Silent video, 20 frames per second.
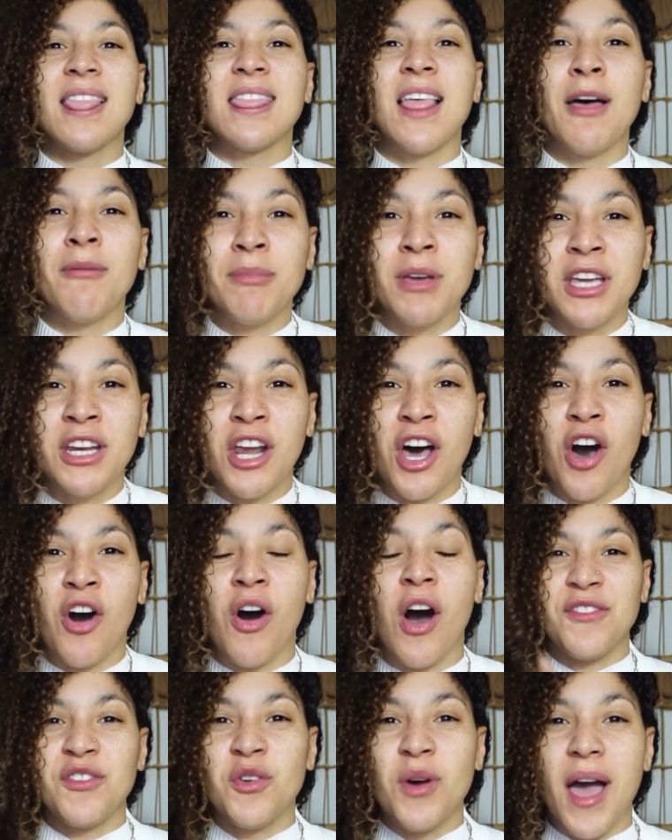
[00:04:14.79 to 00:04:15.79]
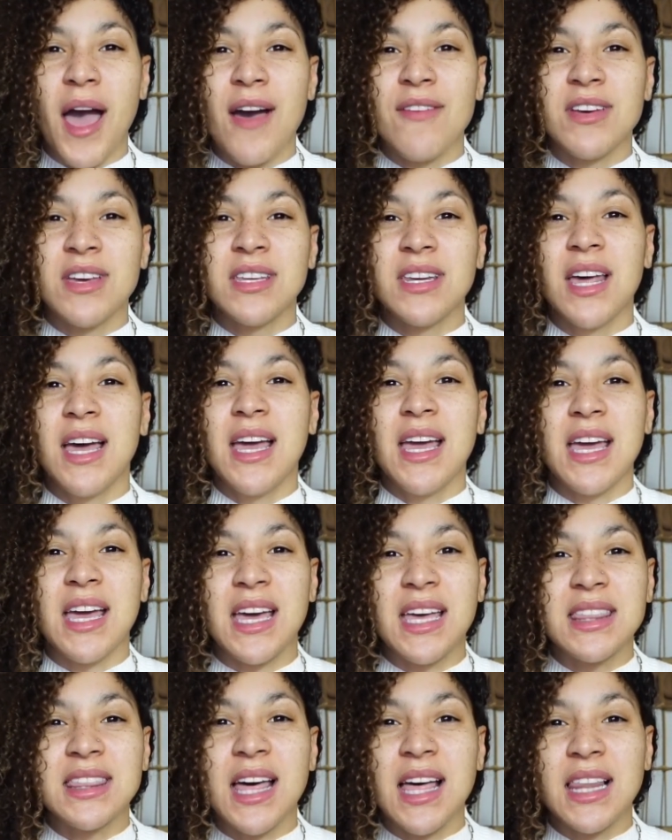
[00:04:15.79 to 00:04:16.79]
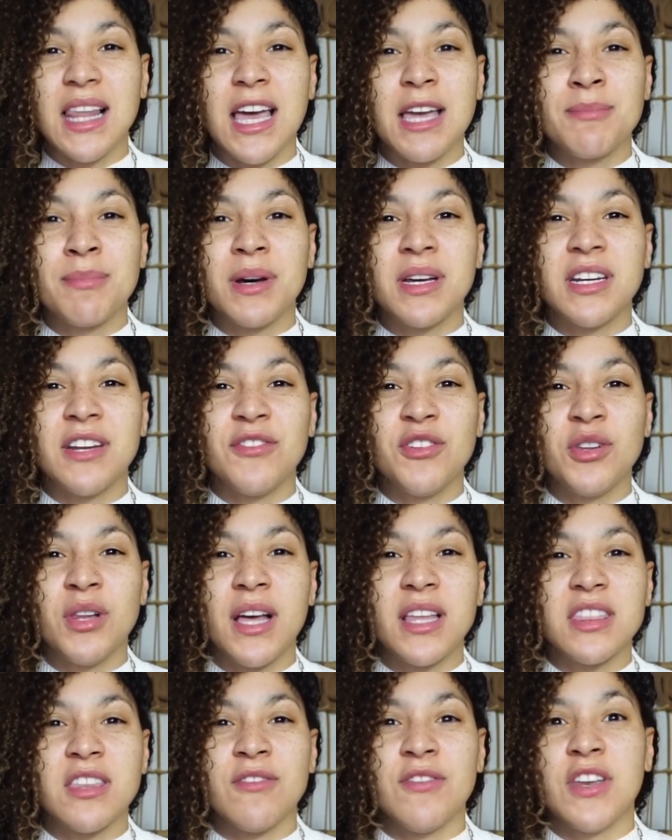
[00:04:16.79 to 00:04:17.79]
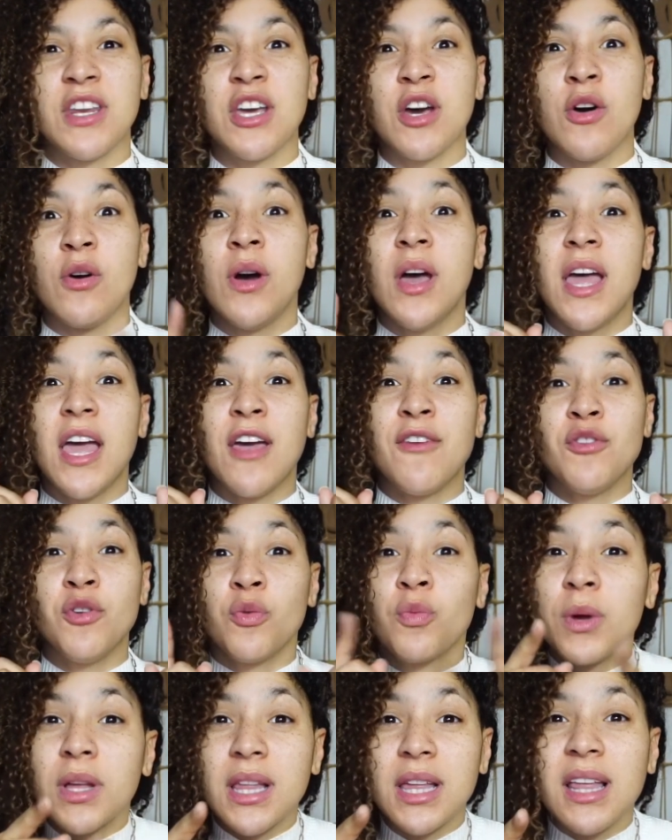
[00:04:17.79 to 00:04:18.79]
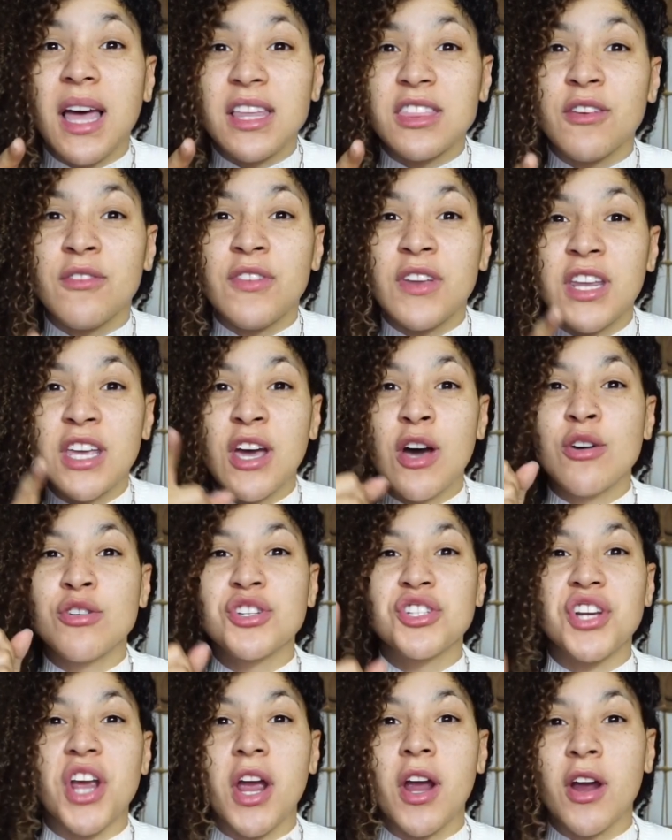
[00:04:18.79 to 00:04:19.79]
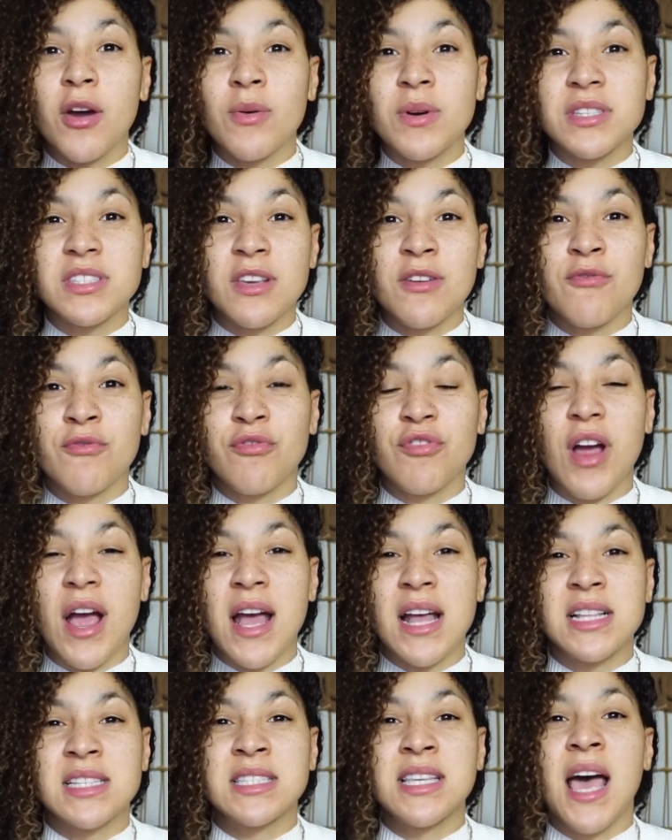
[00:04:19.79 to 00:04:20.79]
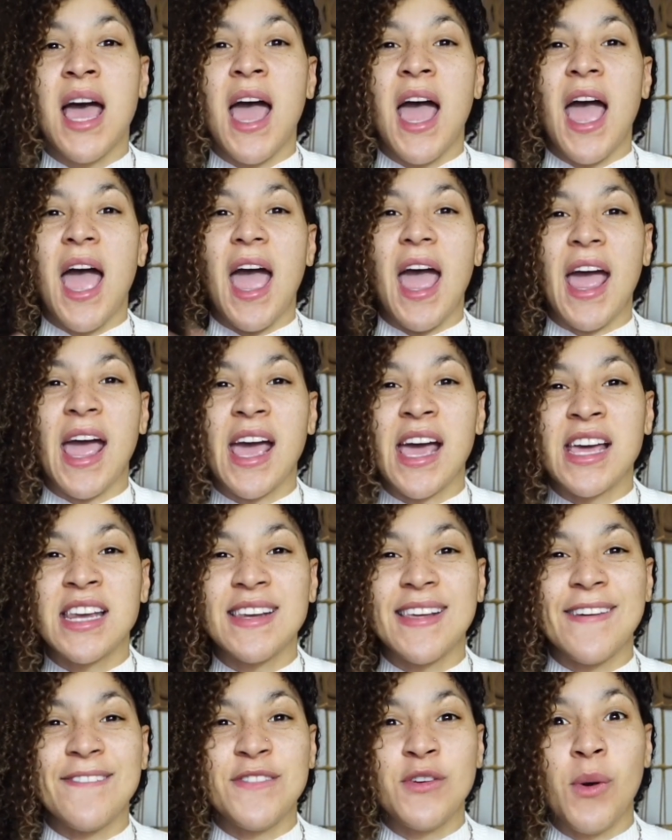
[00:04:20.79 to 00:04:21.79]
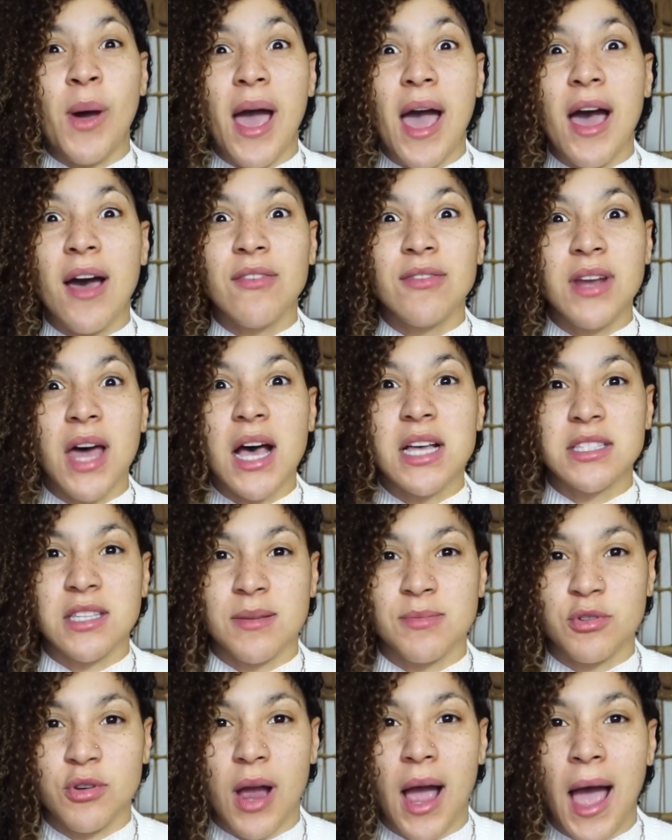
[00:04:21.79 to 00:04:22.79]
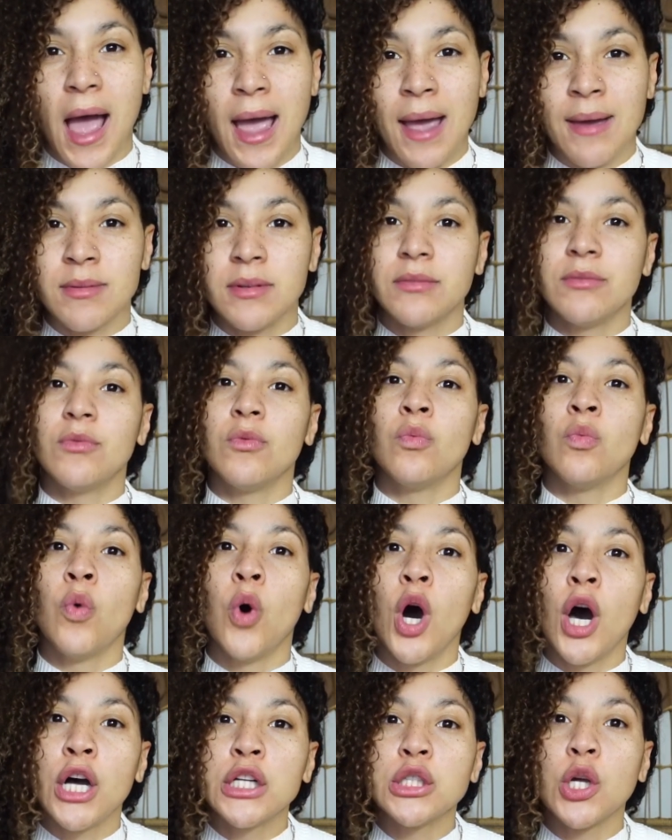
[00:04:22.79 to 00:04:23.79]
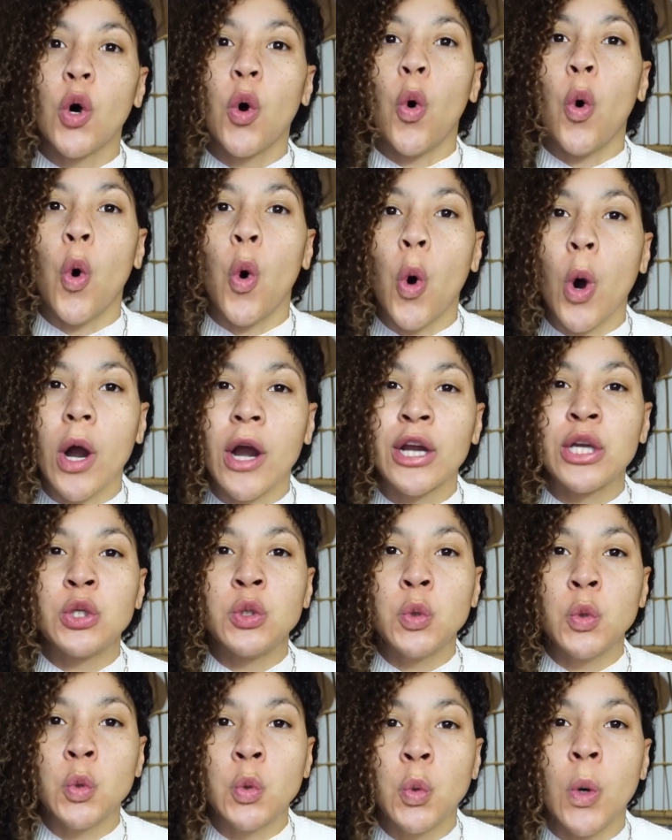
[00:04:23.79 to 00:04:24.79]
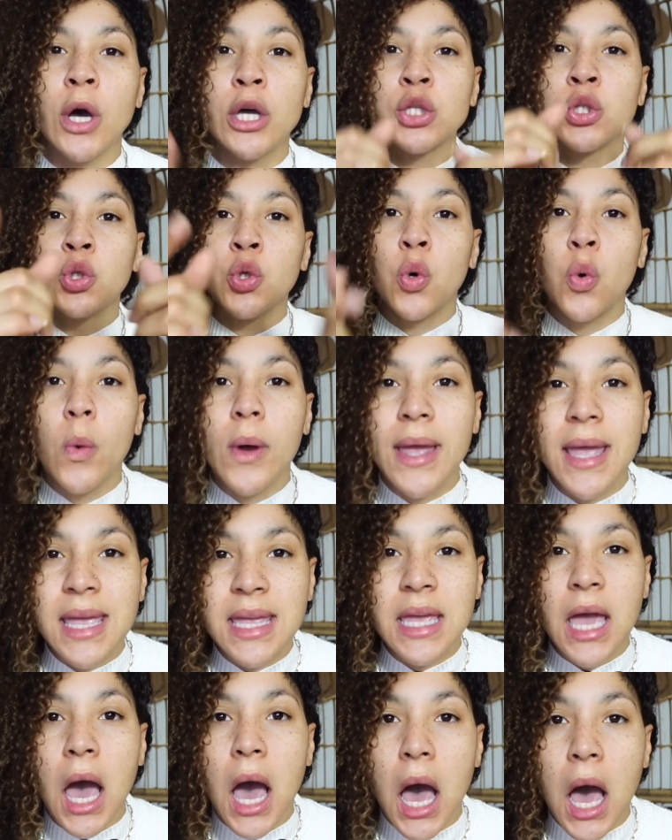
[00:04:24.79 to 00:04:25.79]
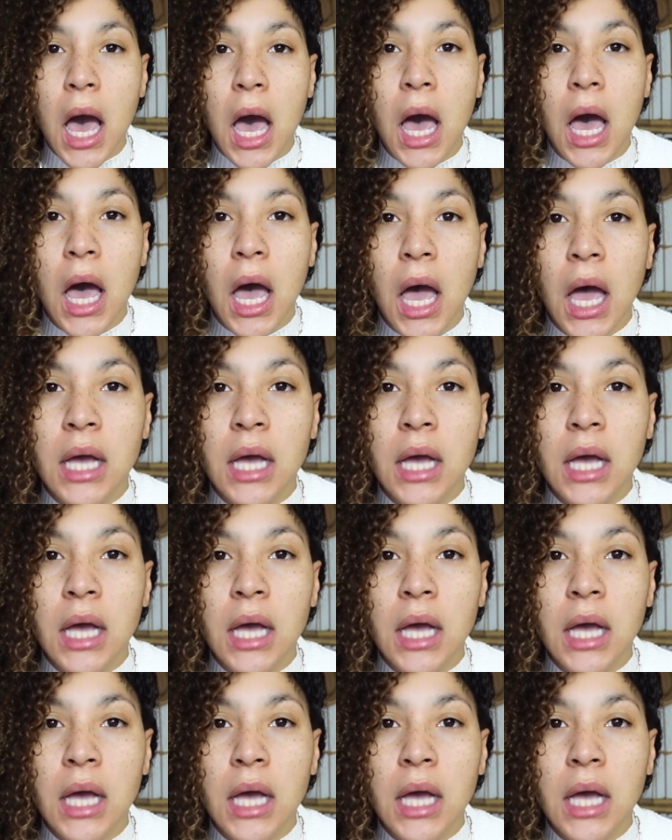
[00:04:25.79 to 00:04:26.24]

let me know. If you haven't, Hit that like button if you like the video. If you really like the video, share it with some friends. And if you have not subscribed, what are you doing? Uh,